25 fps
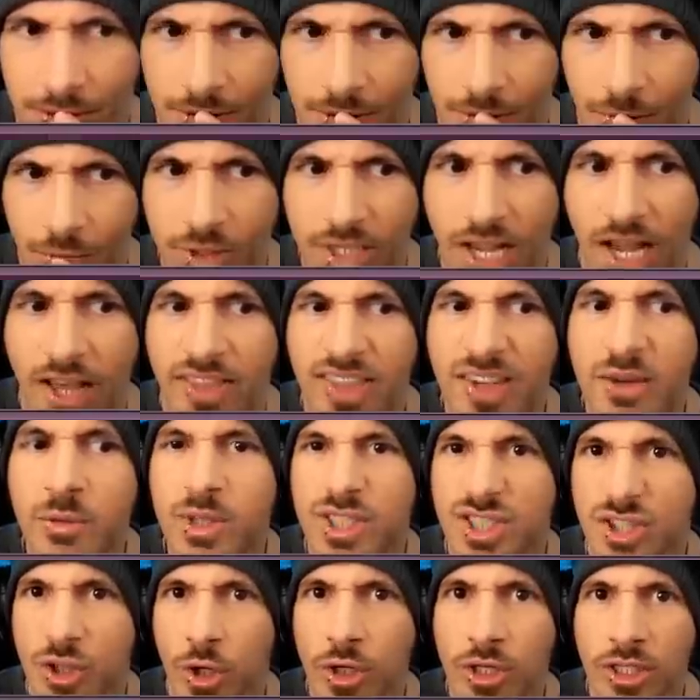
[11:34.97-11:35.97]
We I think we
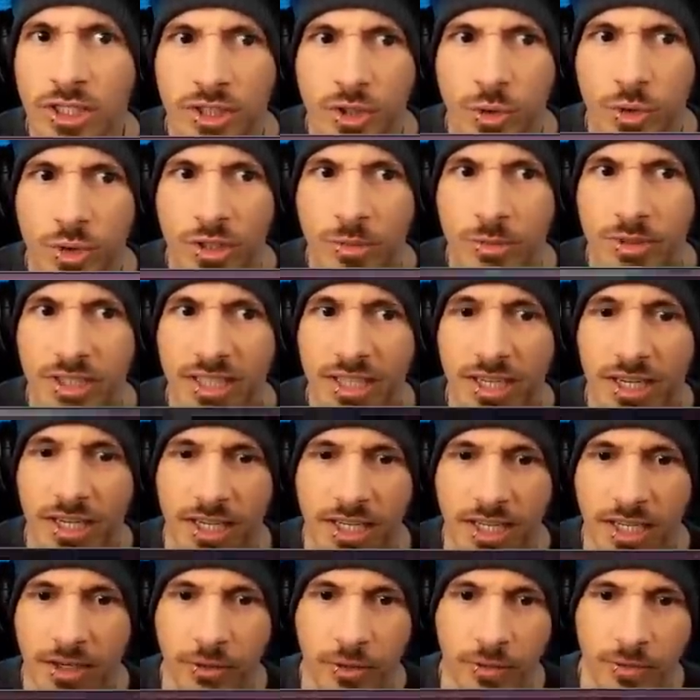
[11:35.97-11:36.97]
started to at the beginning
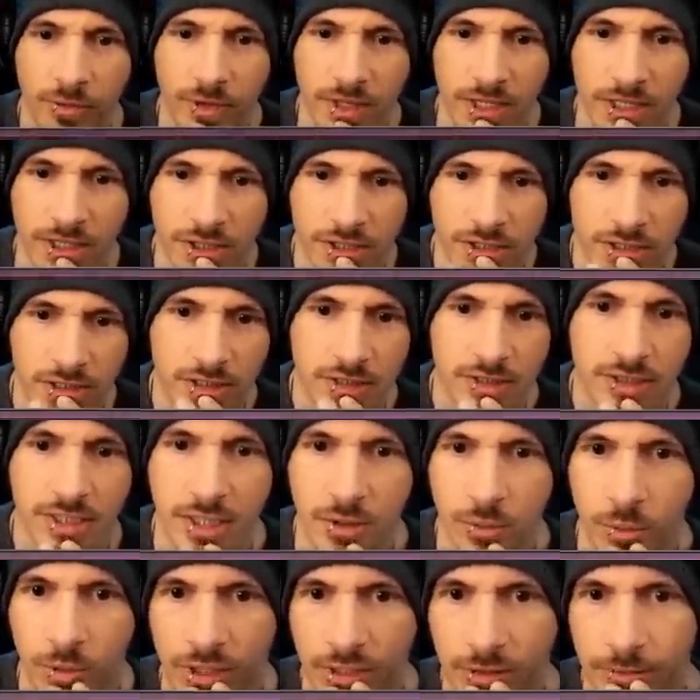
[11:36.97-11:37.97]
and never finished,
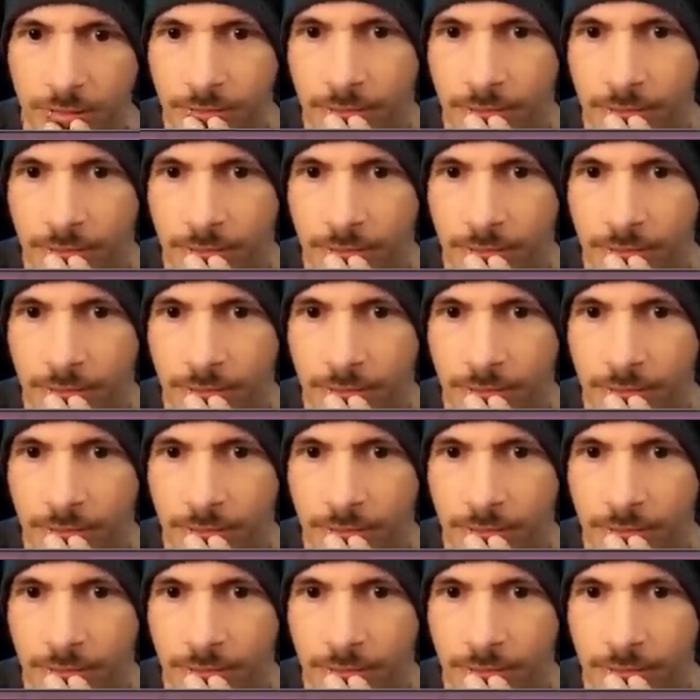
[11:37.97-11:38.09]
didn't we?